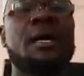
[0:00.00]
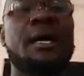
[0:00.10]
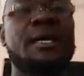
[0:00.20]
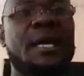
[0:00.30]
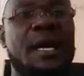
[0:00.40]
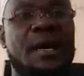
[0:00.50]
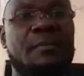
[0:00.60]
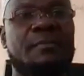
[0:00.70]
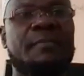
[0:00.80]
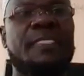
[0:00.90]
I
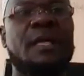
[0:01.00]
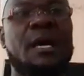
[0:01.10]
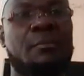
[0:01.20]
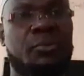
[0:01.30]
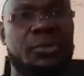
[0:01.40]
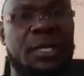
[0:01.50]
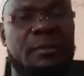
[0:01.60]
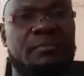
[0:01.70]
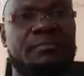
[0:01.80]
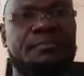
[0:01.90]
am a Muslim.